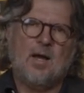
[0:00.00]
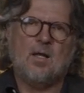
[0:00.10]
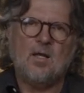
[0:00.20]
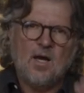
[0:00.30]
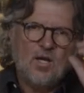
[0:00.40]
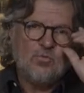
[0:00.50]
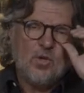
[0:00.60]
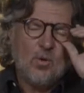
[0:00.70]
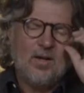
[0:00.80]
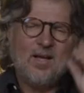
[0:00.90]
I, will
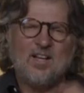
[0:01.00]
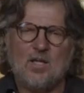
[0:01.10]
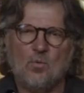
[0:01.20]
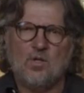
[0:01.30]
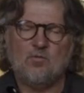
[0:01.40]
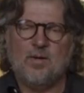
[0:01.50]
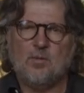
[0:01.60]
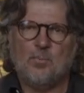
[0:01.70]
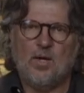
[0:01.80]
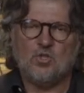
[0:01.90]
figure out how to get rid of
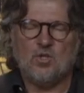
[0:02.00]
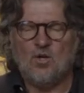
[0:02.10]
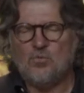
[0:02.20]
my depression.